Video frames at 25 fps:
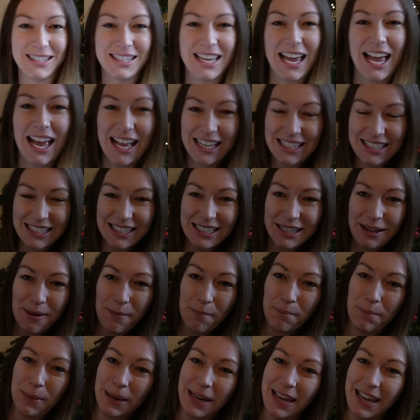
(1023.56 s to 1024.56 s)
Teddy
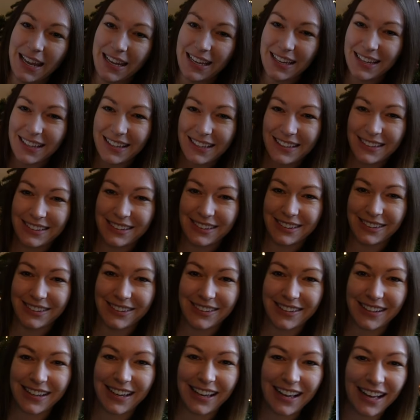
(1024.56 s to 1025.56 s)
Blake.
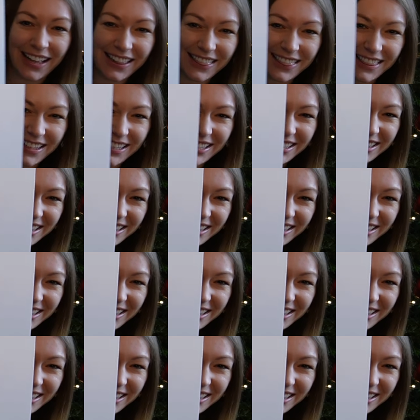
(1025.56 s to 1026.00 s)
Look at the